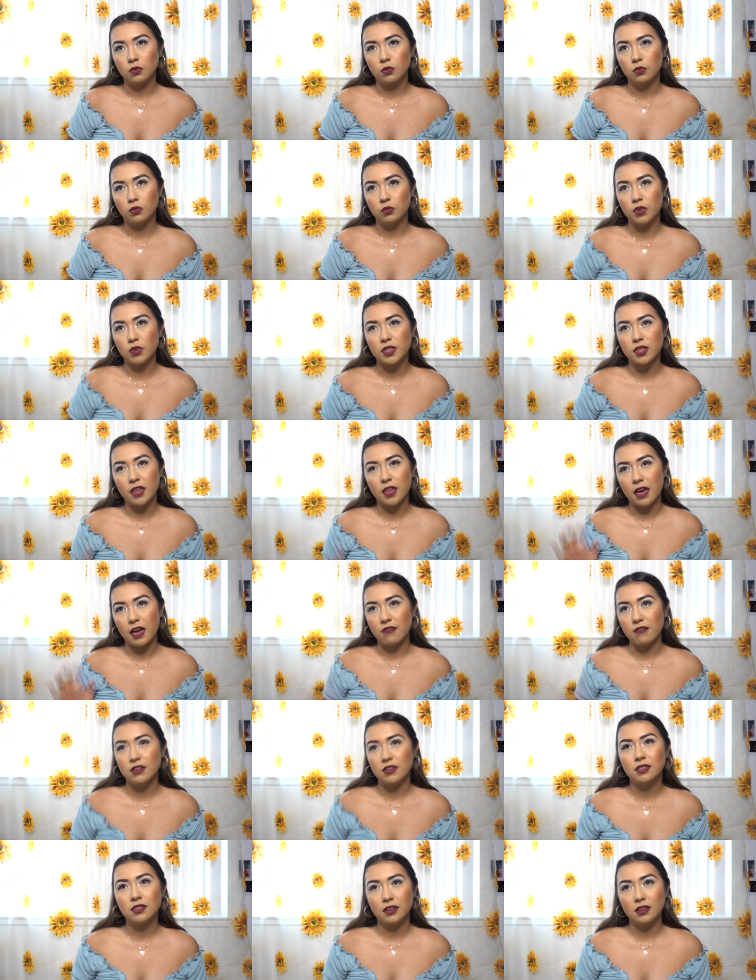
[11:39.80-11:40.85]
with
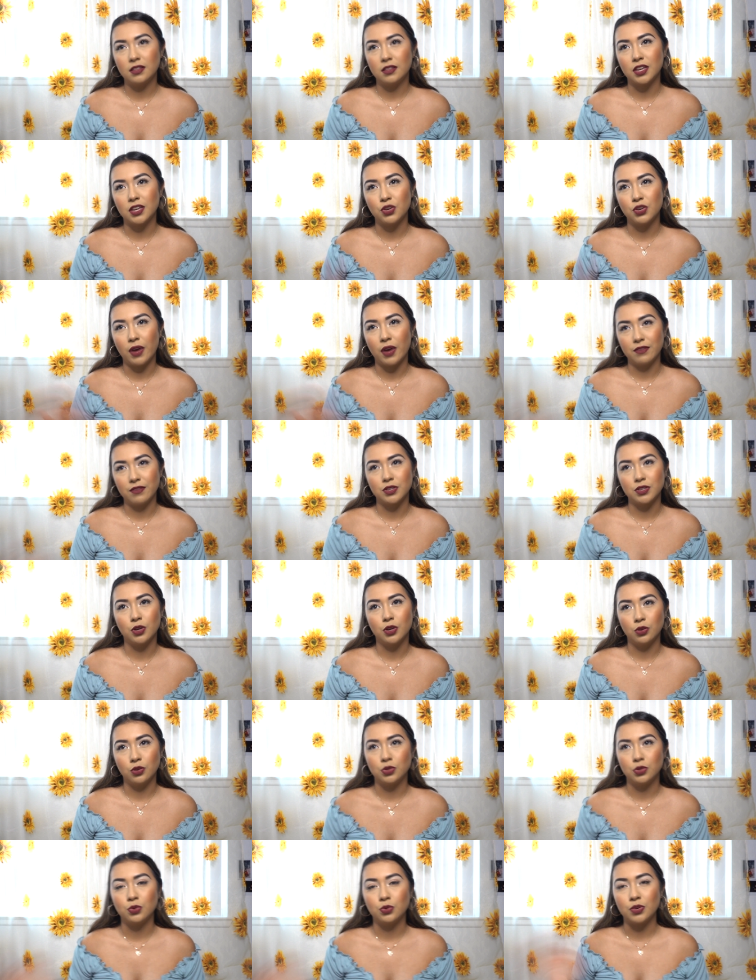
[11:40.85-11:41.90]
everything that you have to
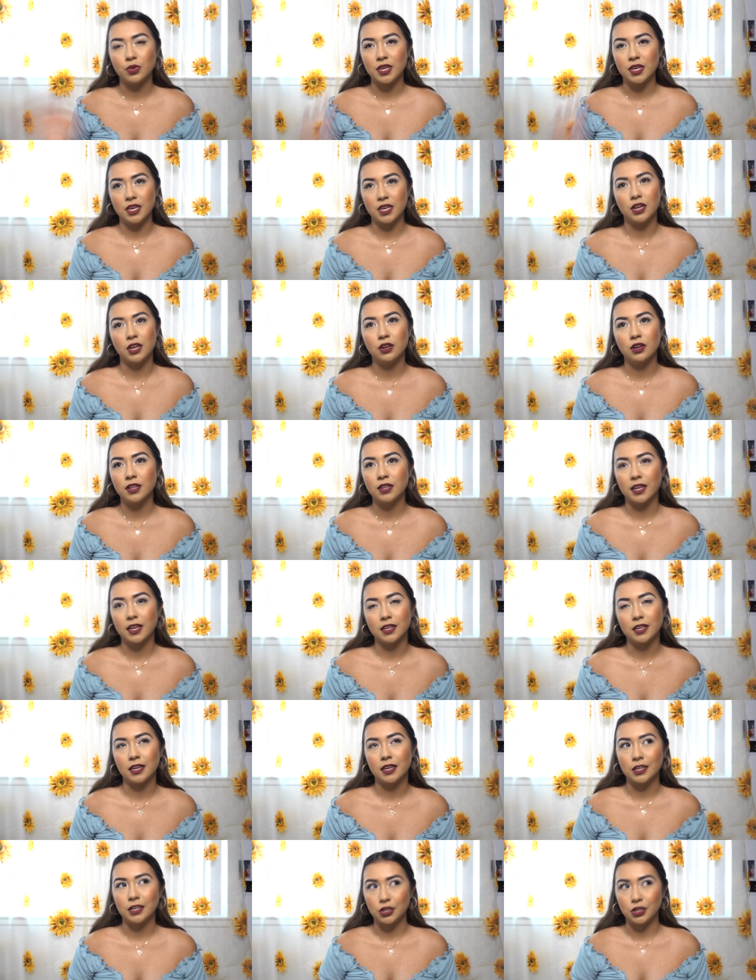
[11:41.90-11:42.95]
go through here, like
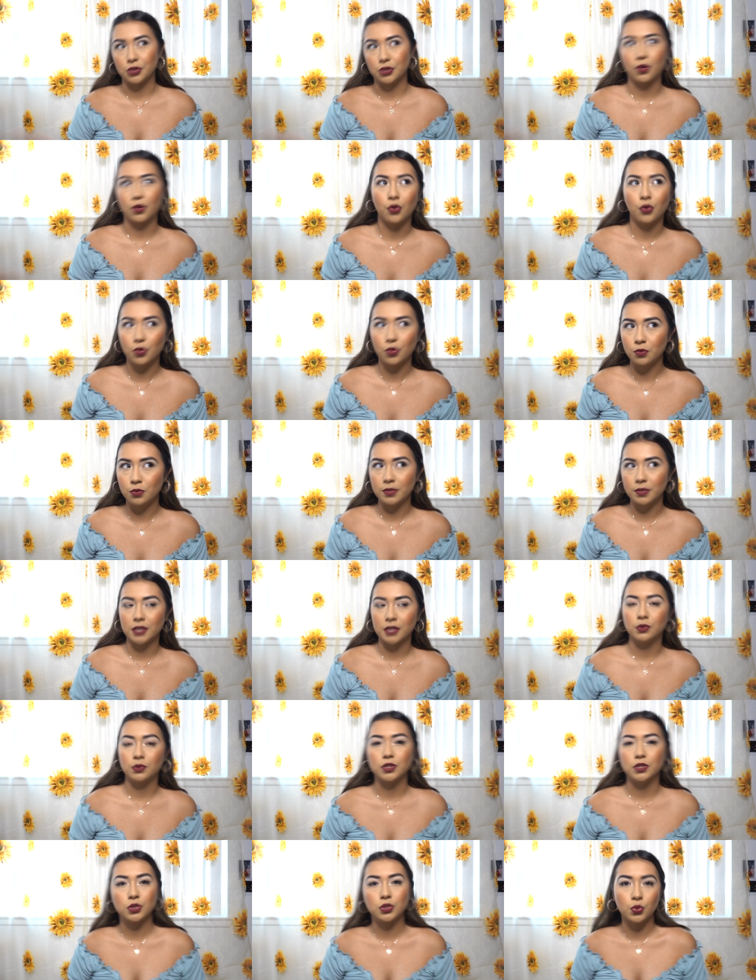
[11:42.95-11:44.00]
in your home, like
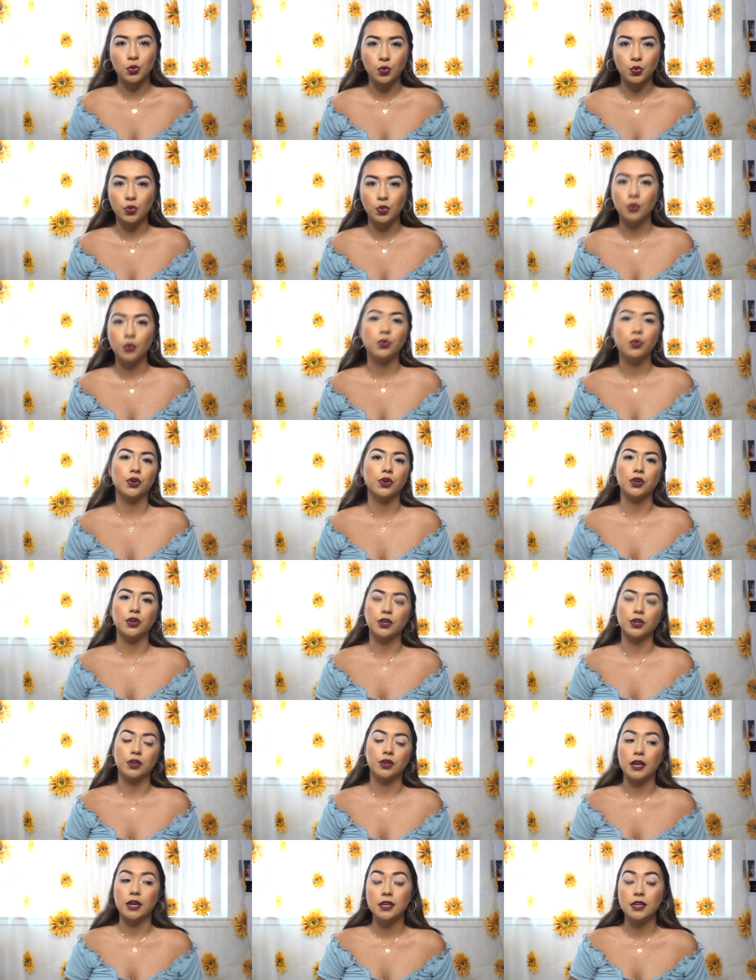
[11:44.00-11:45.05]
with school, work,
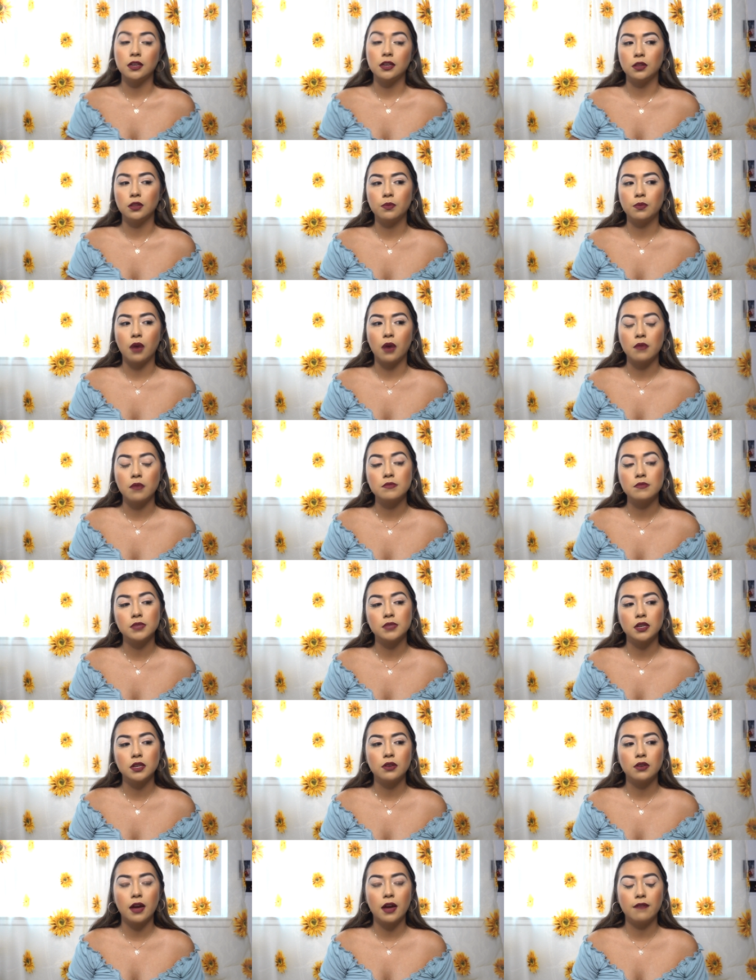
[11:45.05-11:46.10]
or any other problems
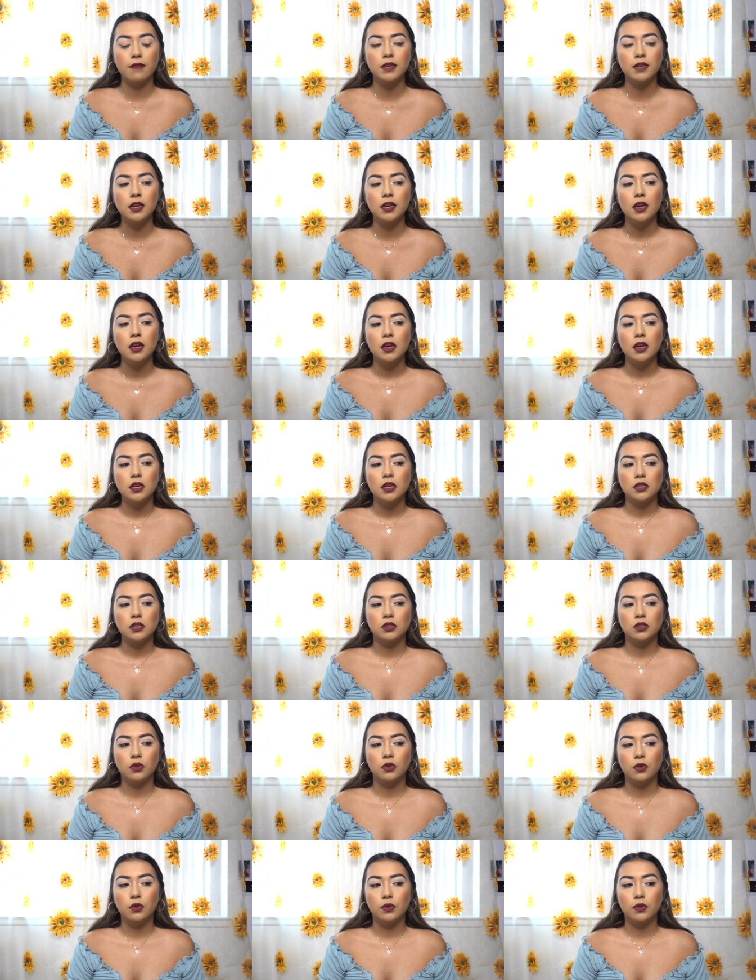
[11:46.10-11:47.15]
that you're having.
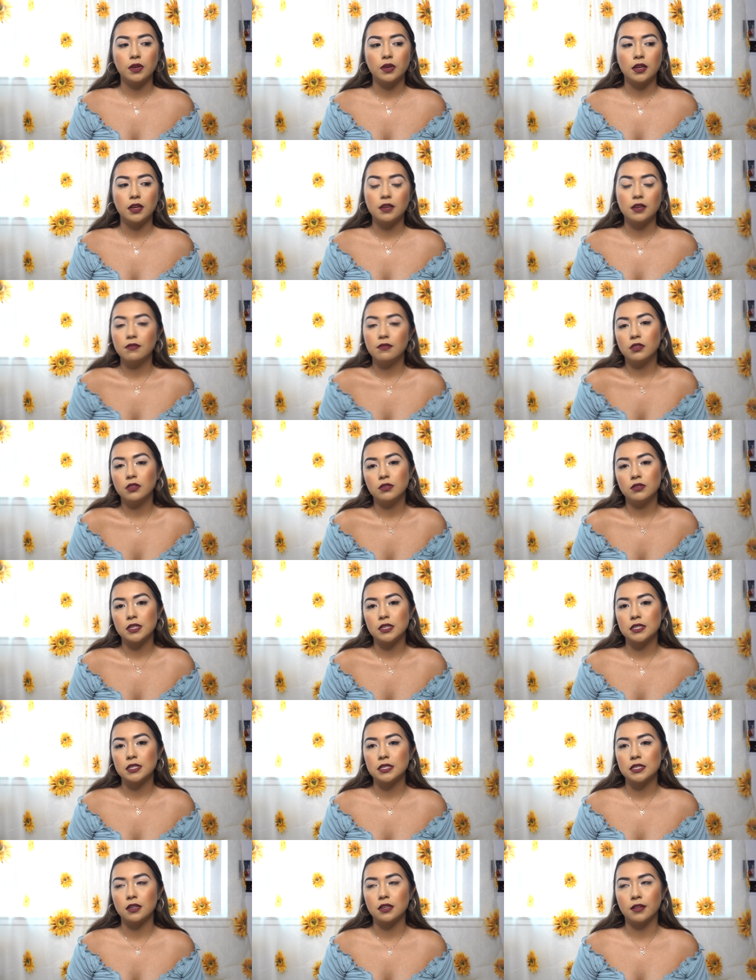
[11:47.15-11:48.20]
So, and even though
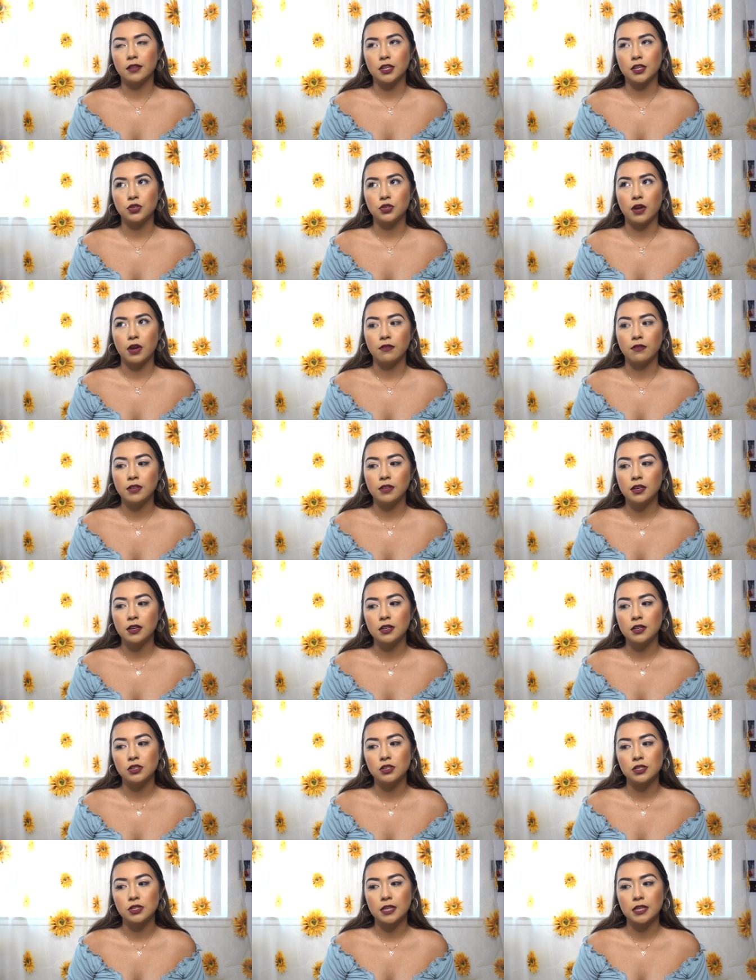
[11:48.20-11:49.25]
Disney's not like traveling,
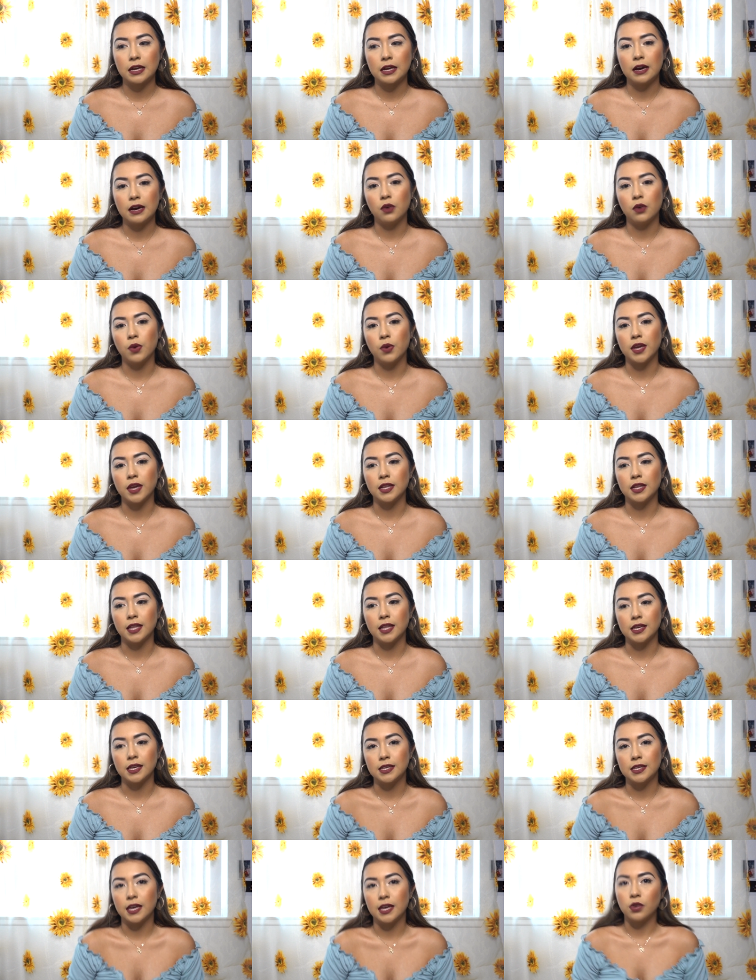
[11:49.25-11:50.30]
it's just like a way to
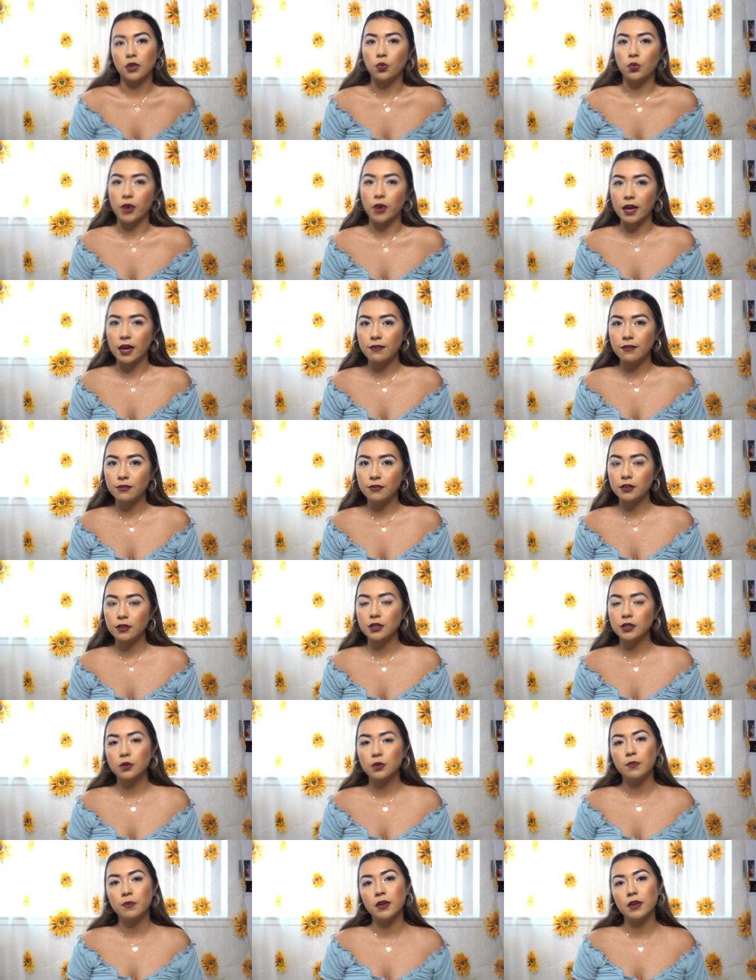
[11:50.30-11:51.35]
like get away for a
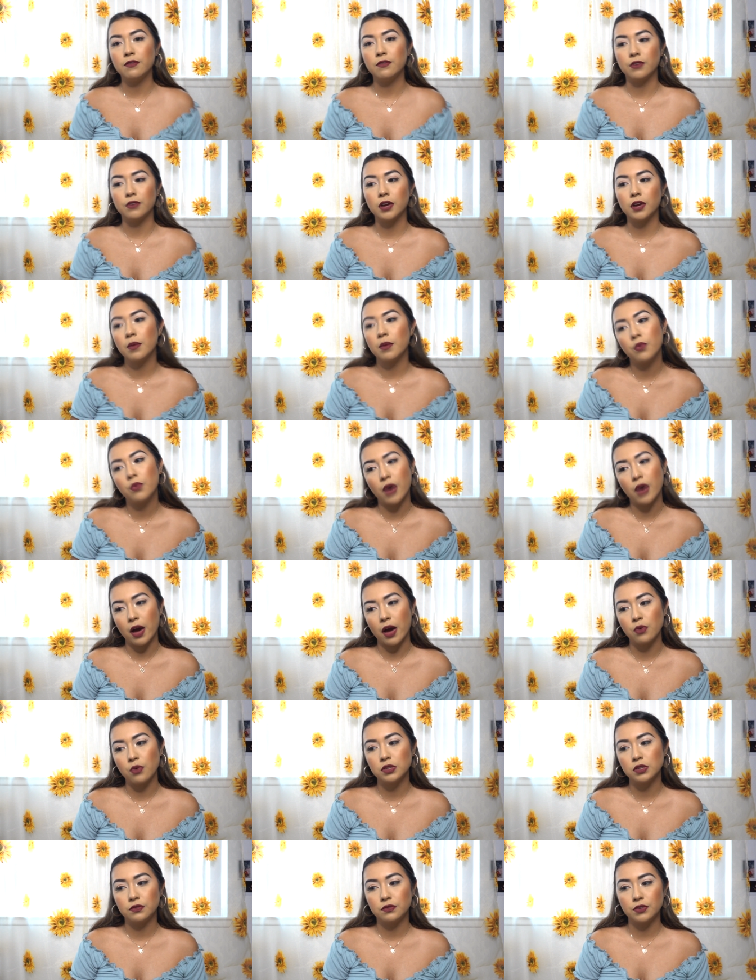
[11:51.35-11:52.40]
little bit, for a couple
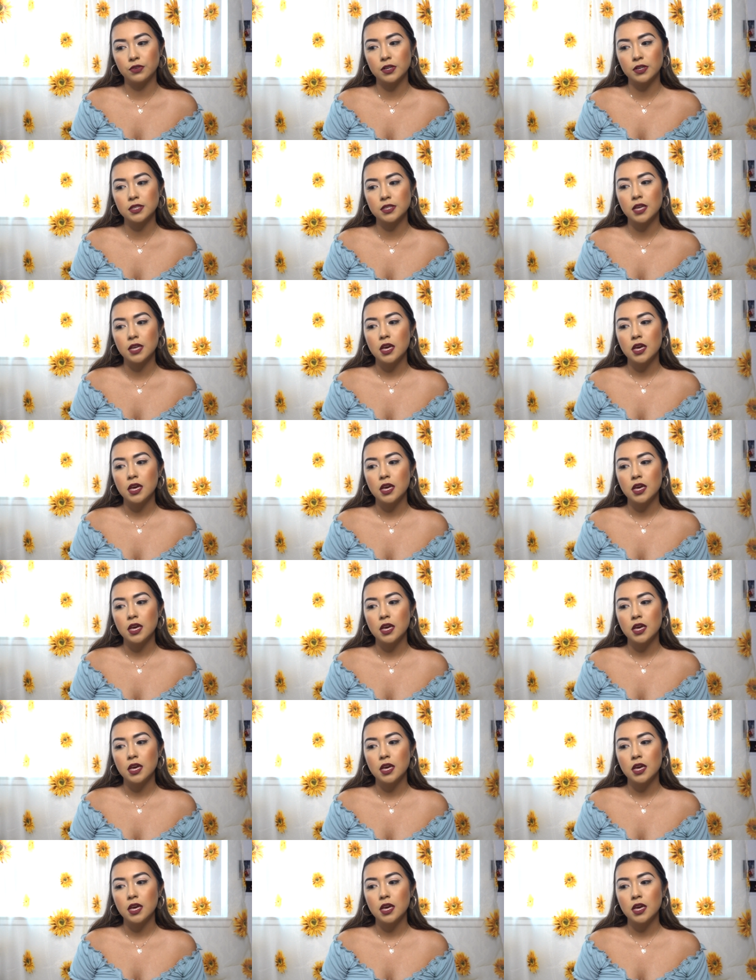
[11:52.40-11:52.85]
hours for us.